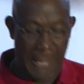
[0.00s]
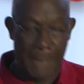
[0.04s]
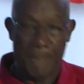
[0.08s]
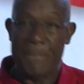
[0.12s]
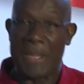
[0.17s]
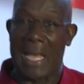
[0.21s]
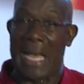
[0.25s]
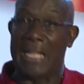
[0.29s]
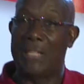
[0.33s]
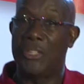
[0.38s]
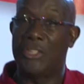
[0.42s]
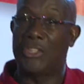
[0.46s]

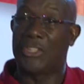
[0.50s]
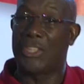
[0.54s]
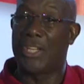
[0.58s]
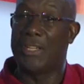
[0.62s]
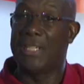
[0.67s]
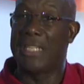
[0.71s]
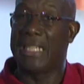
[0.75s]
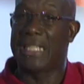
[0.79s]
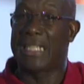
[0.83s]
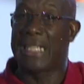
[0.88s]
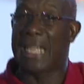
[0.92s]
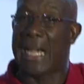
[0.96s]

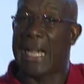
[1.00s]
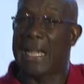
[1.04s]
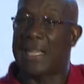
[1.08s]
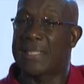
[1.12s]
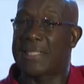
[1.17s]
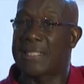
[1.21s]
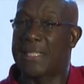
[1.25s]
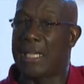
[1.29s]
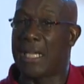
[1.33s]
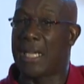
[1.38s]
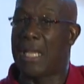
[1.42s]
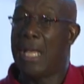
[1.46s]
Anthony
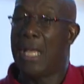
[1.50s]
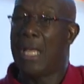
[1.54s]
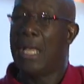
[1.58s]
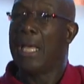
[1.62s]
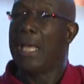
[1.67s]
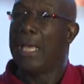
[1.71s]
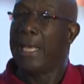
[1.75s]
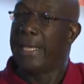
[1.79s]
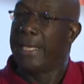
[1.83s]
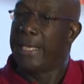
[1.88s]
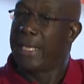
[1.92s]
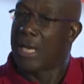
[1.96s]
Garcia
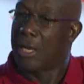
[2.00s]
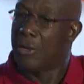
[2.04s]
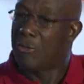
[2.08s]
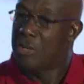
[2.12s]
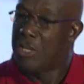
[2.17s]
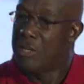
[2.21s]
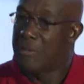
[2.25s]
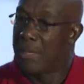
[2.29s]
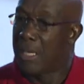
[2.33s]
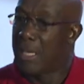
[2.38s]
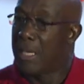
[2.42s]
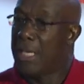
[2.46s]
in Arima,